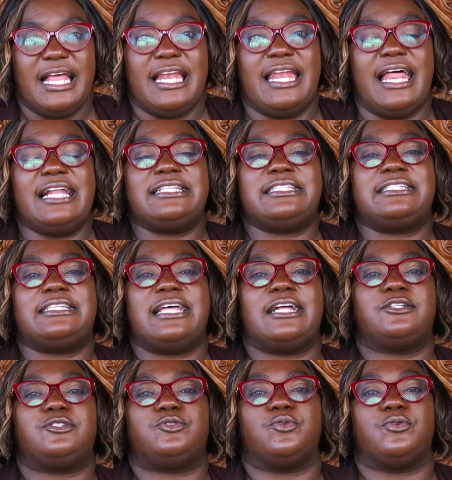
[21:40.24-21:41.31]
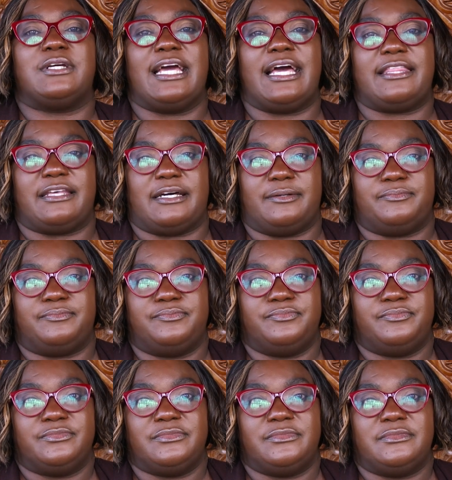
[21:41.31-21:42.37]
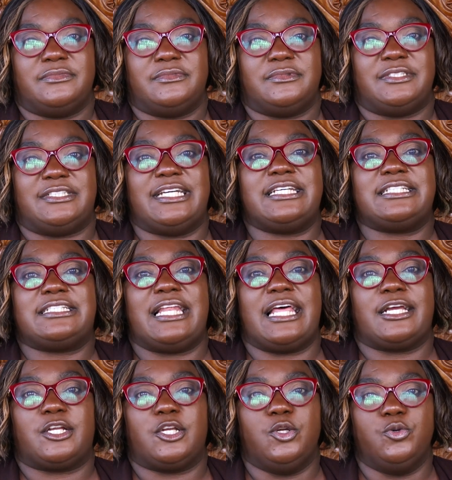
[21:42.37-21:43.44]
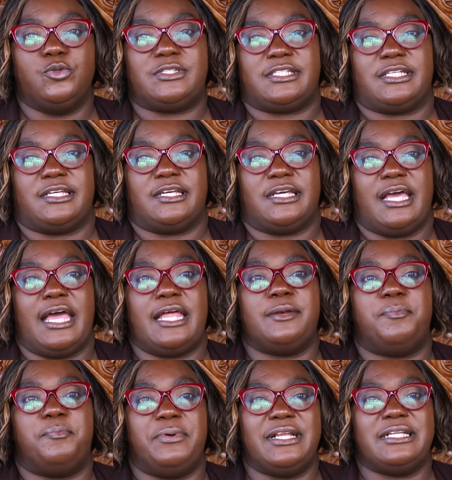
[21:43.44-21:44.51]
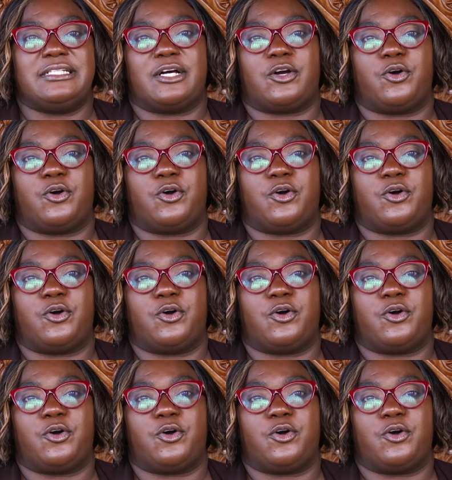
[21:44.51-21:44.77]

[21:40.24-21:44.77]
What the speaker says: Let's stand together, just like Lucy, and build a